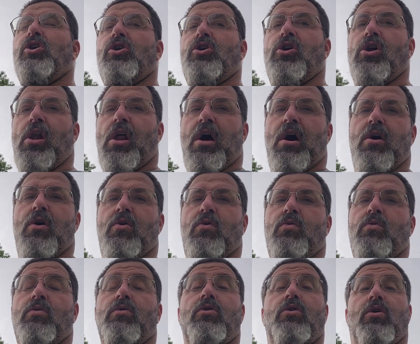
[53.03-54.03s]

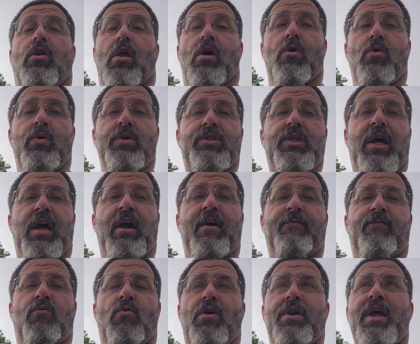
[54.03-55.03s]
Glow. Glow is a
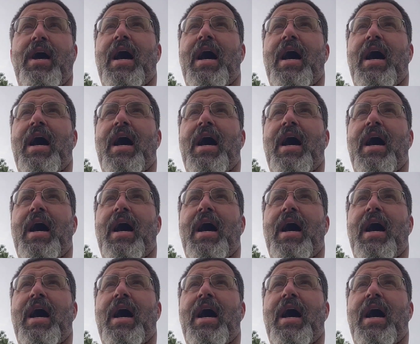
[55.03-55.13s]
F1